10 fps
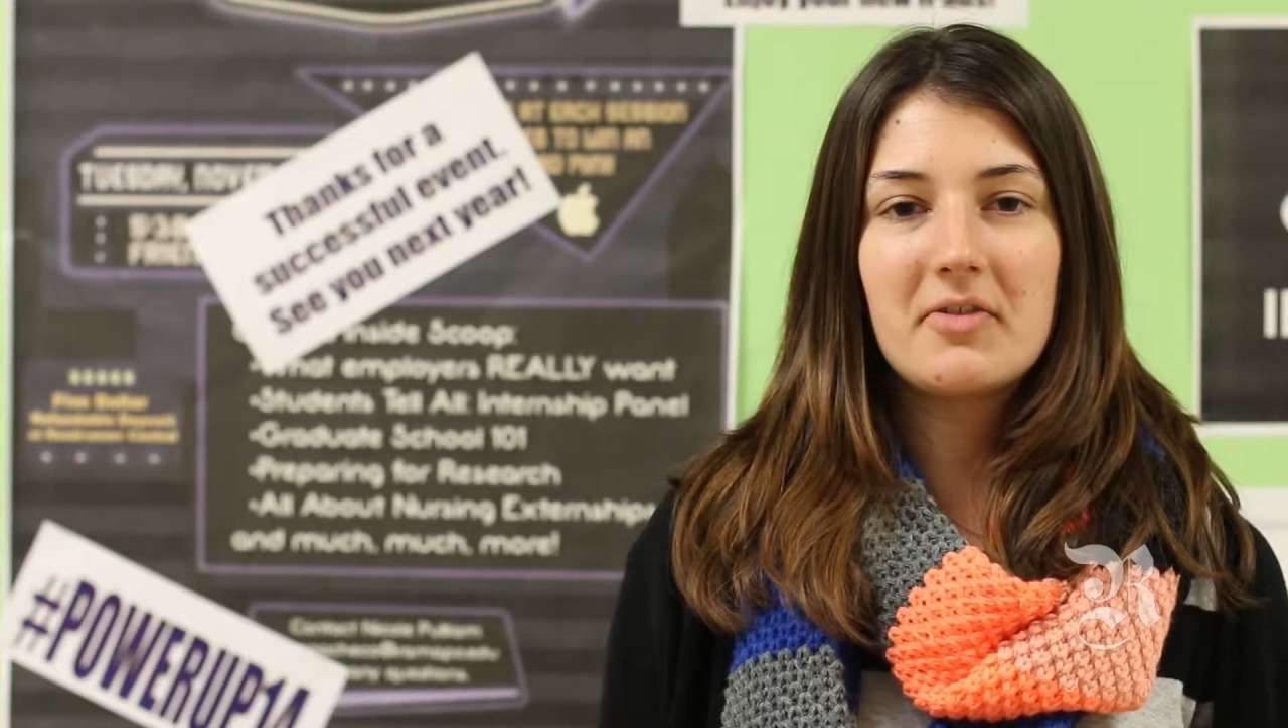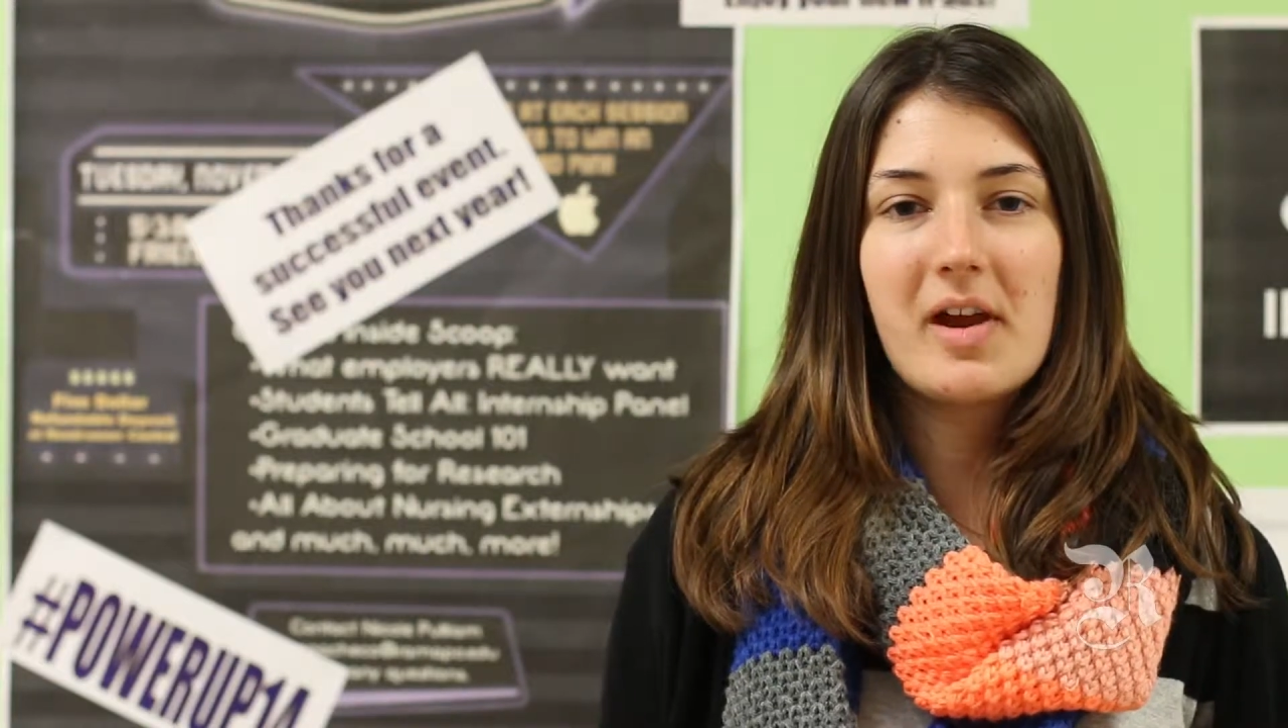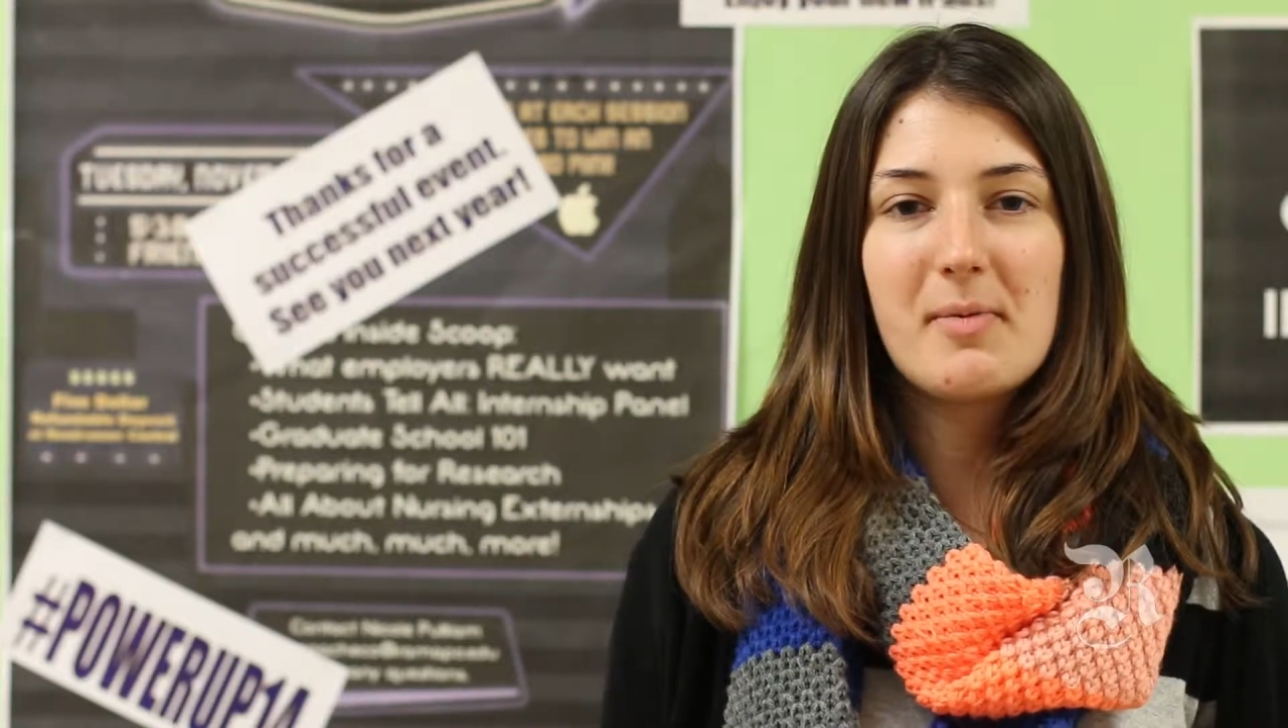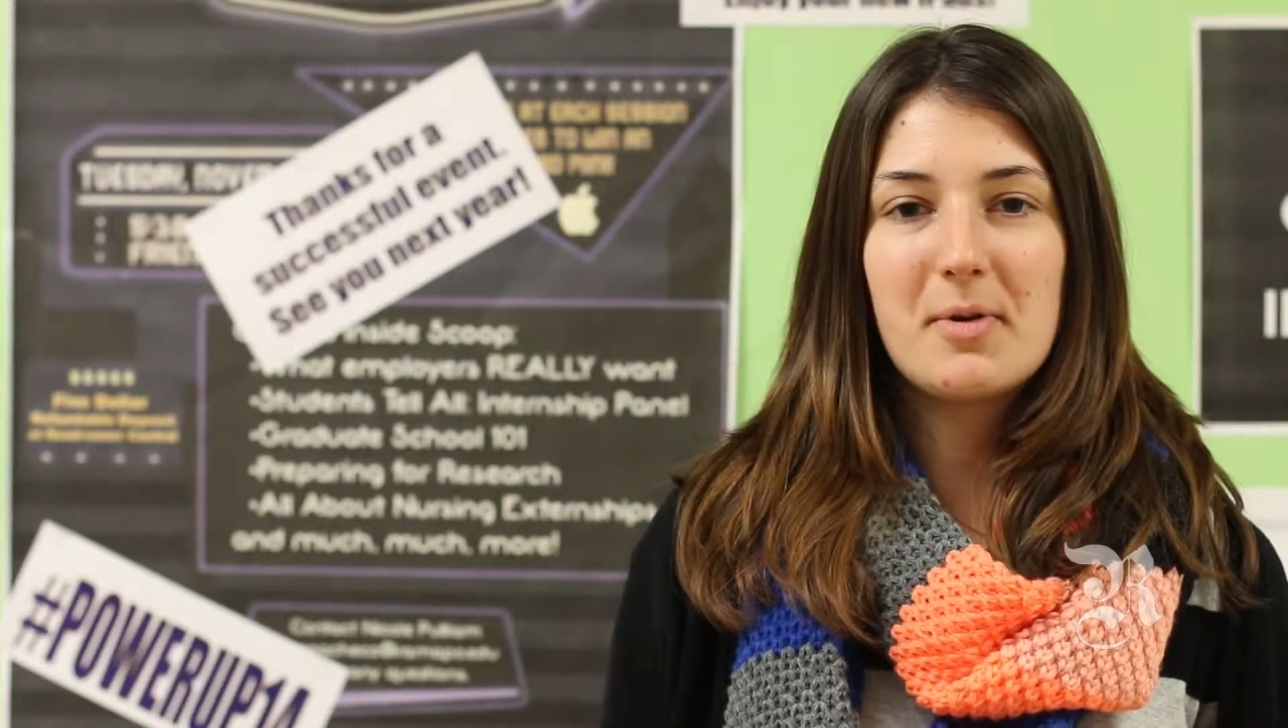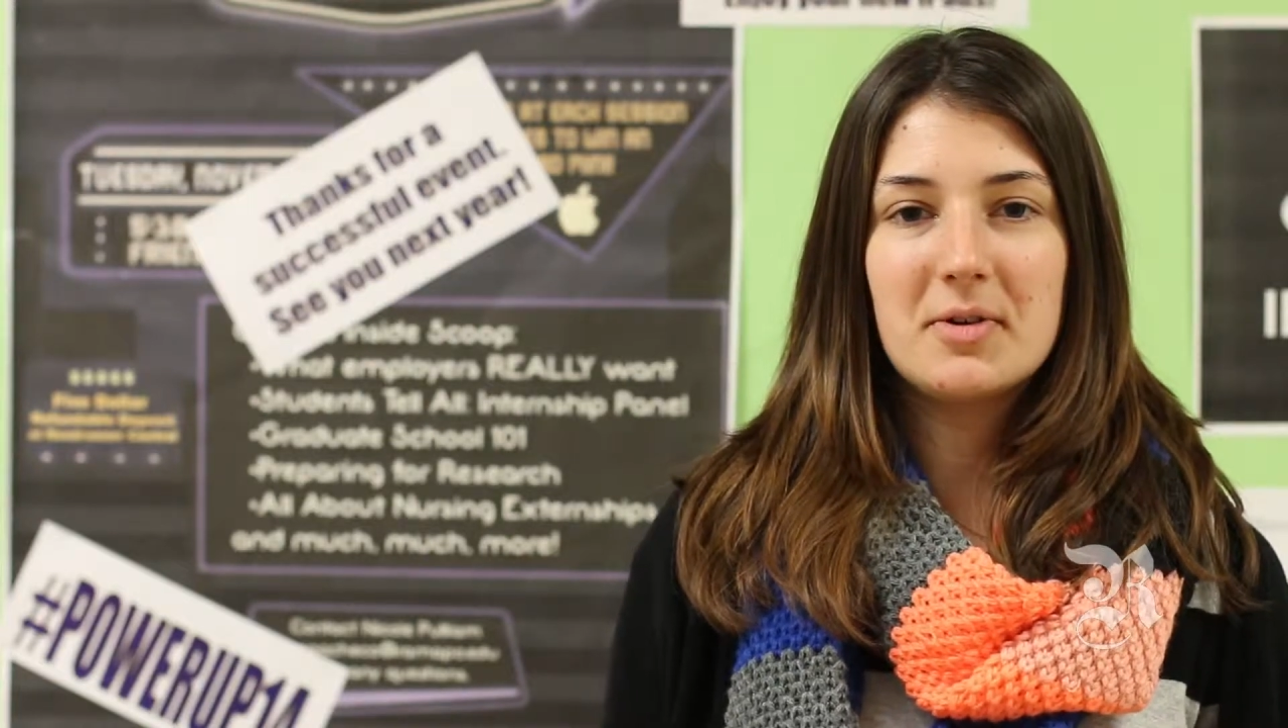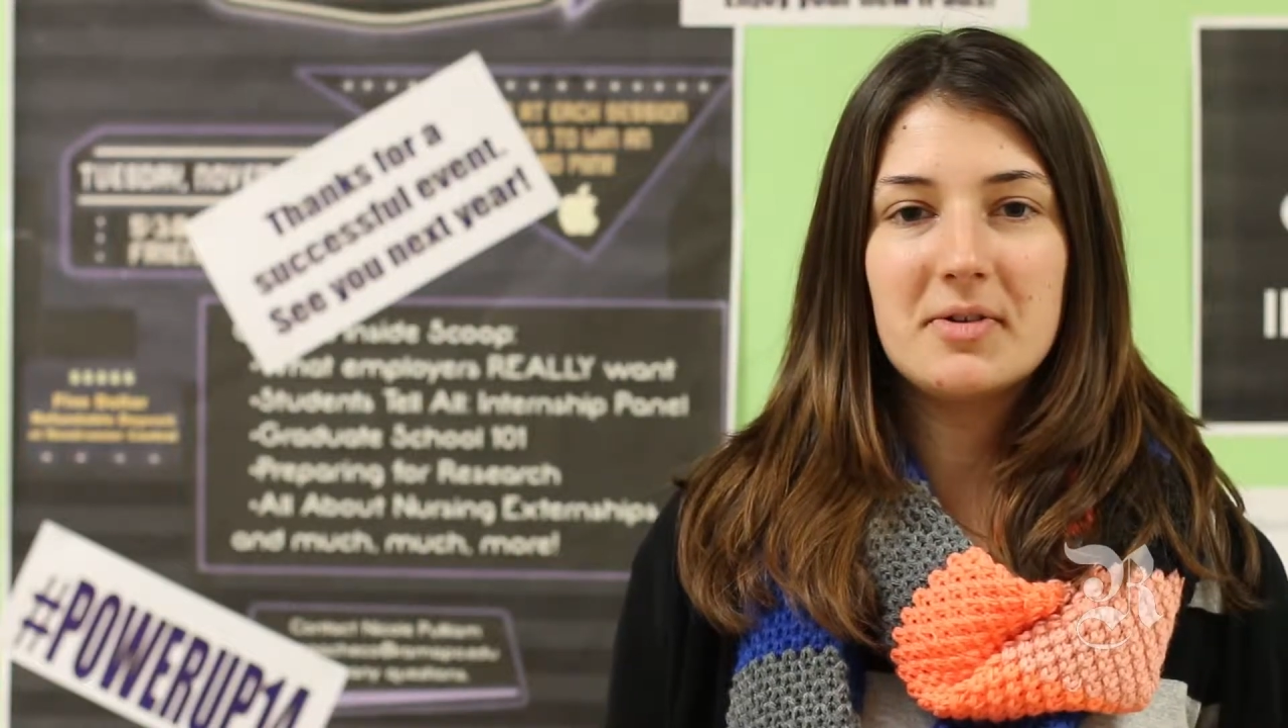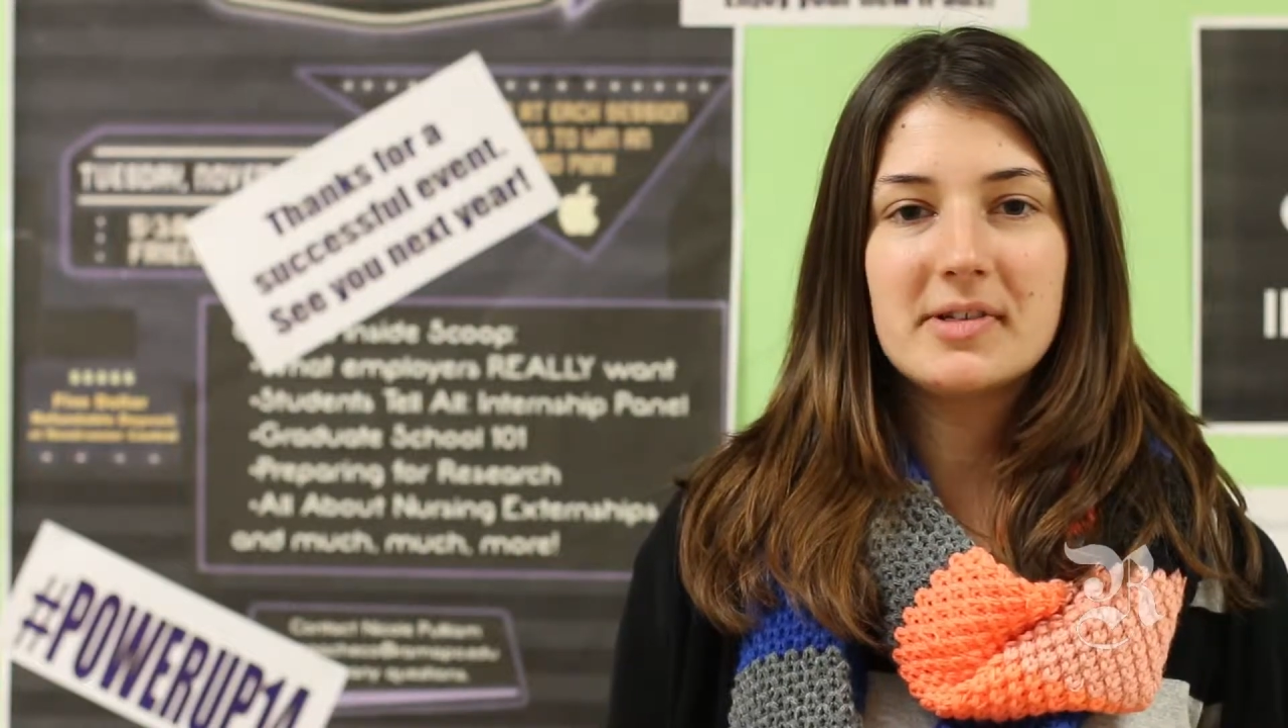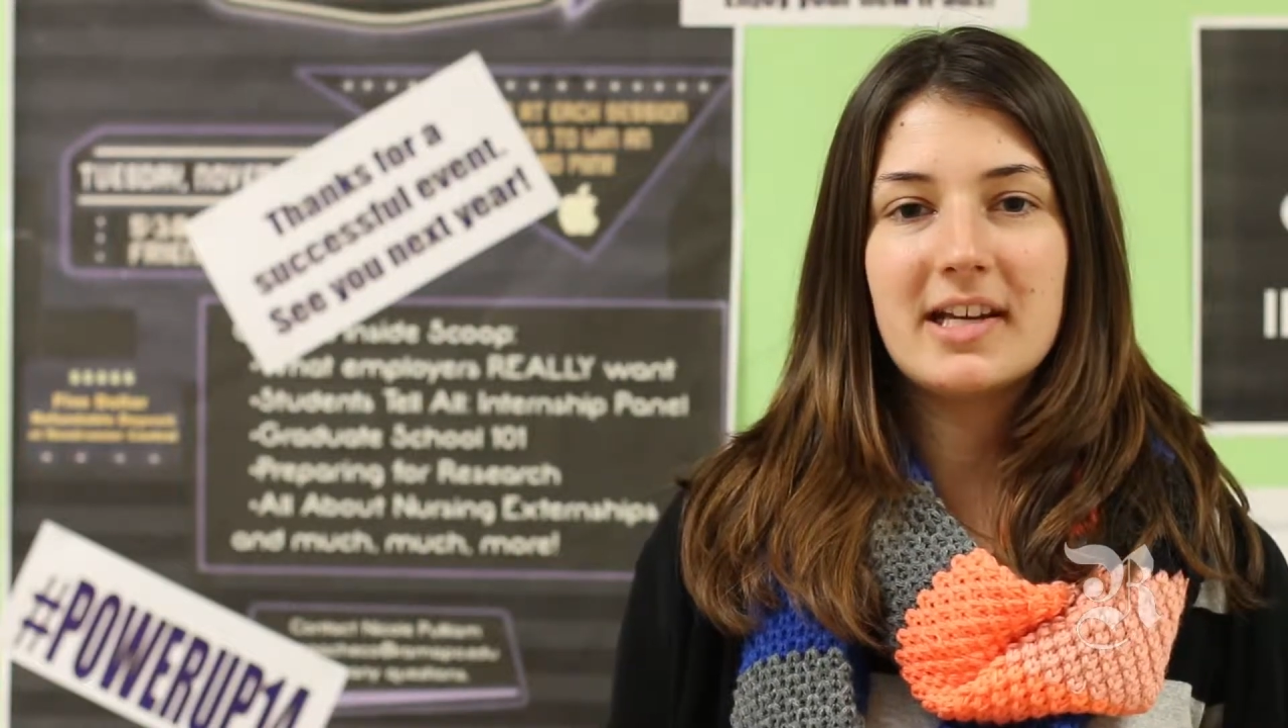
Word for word: Ramapo News,